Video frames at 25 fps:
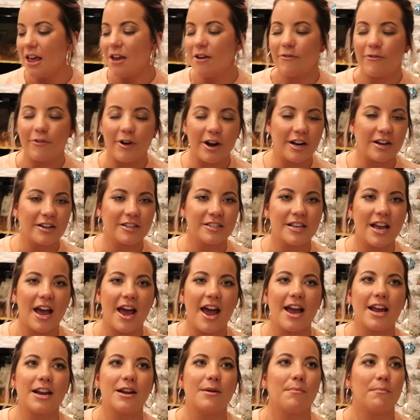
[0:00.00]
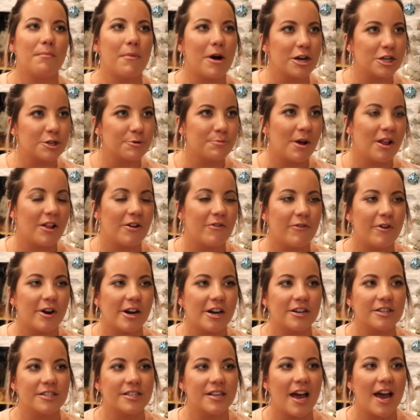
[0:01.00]
Fireside, Marshmallow
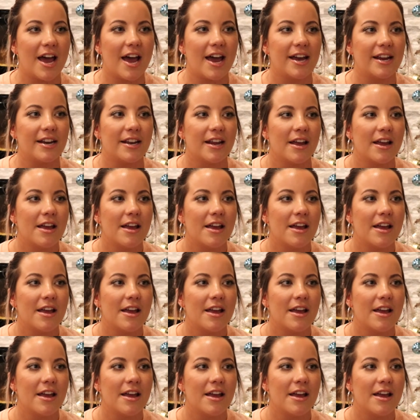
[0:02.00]
Fireside.